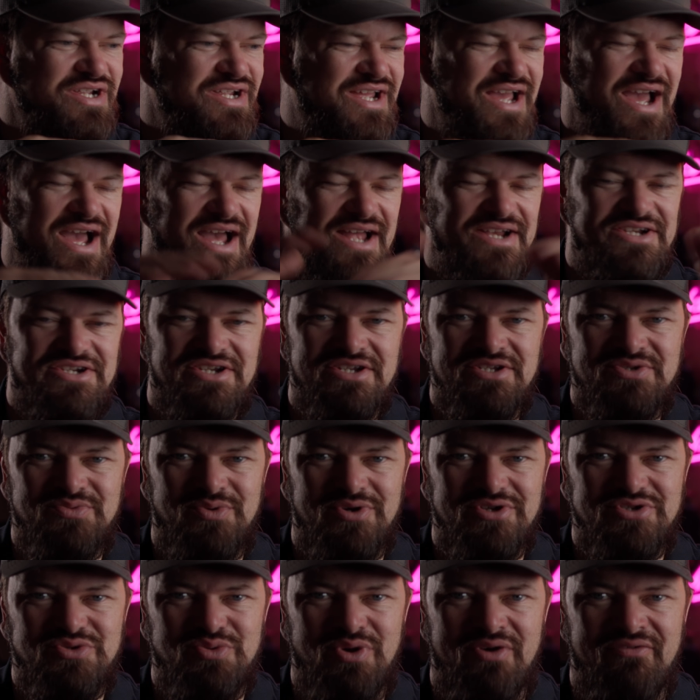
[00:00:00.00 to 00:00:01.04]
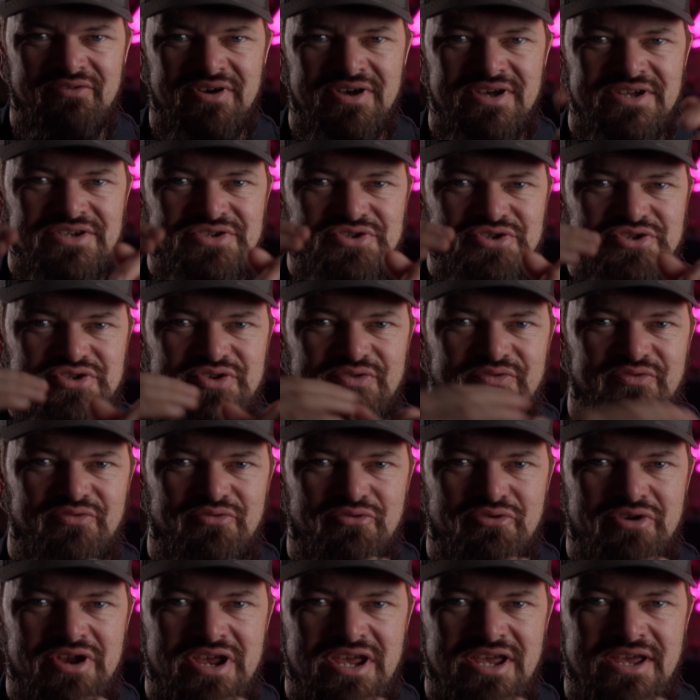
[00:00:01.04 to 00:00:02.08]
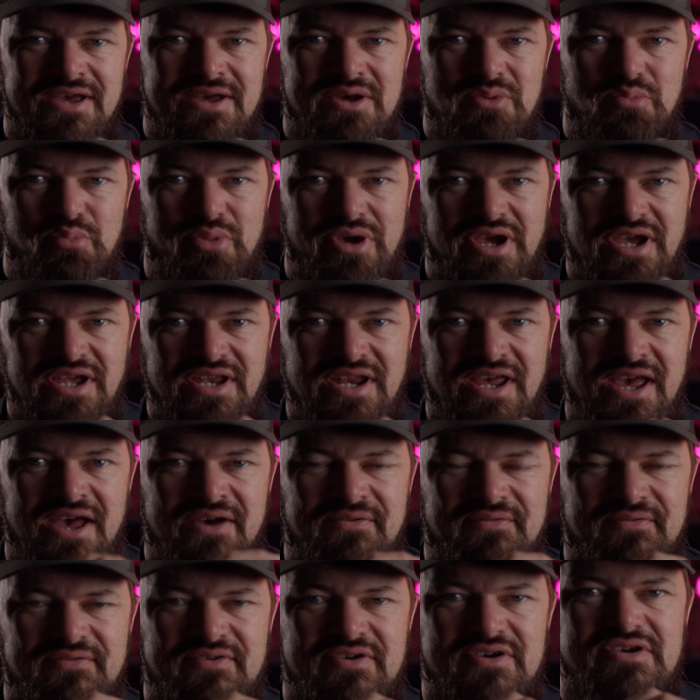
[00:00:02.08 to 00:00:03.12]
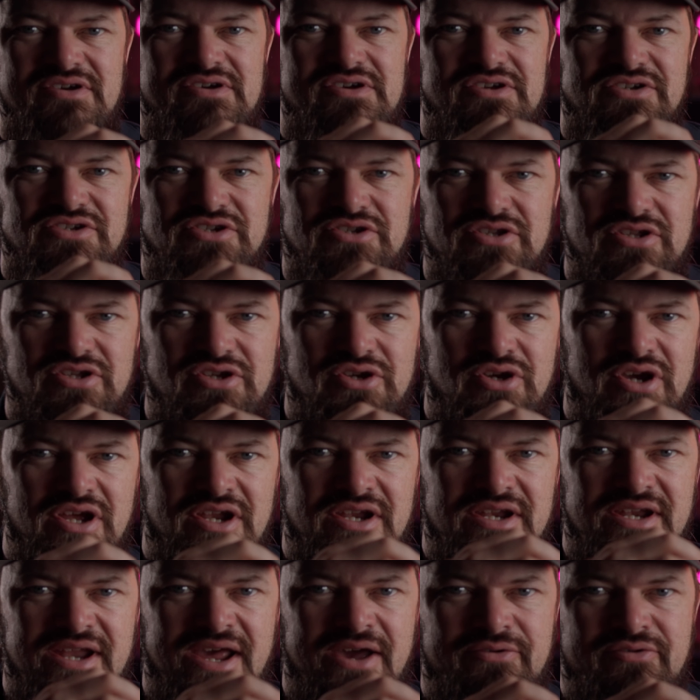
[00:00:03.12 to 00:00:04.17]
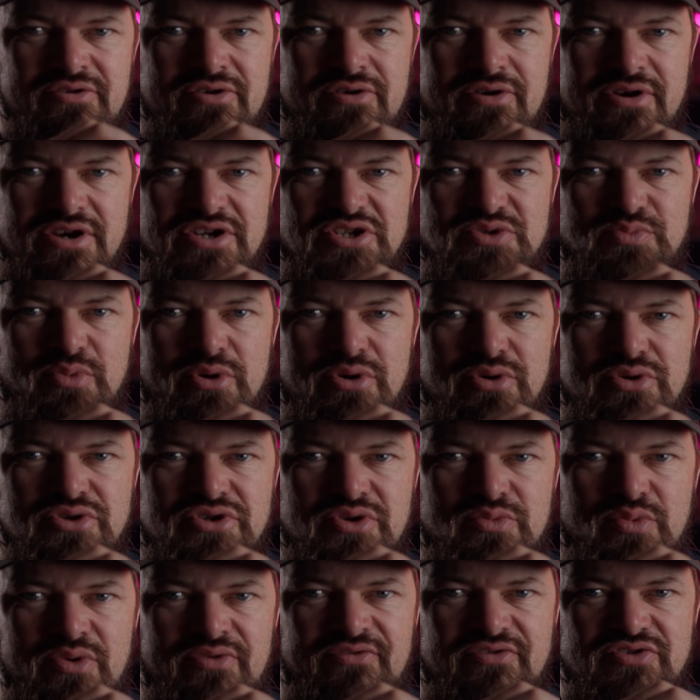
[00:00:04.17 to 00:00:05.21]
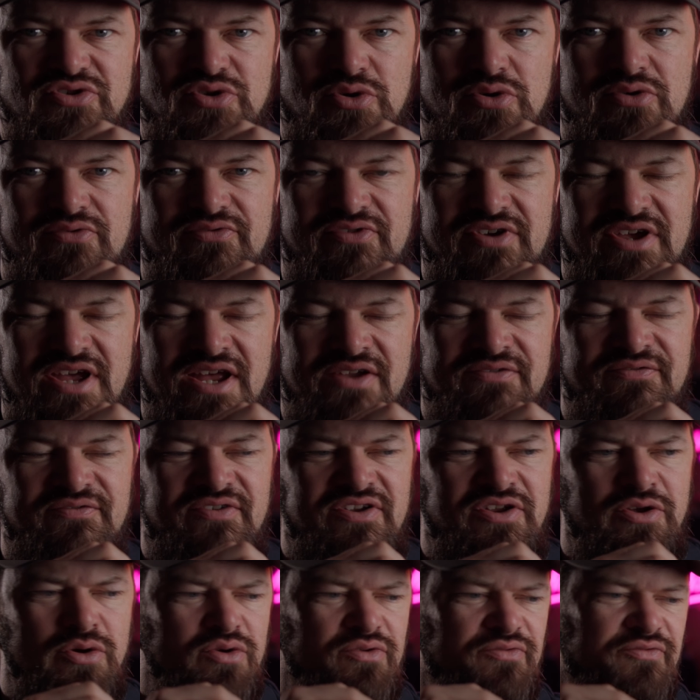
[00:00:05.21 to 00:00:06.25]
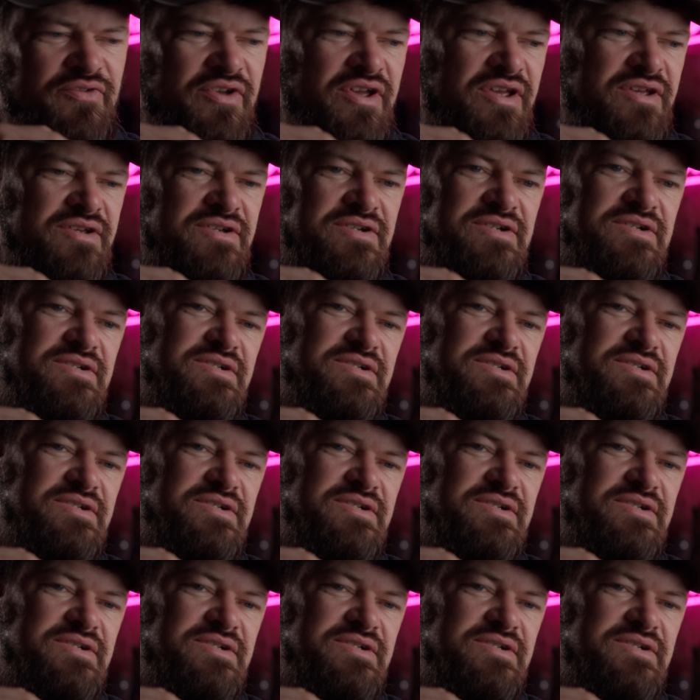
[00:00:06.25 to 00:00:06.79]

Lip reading: catches whatsoever. It's just a free PDF so that you can nail your exposure with photography and videography.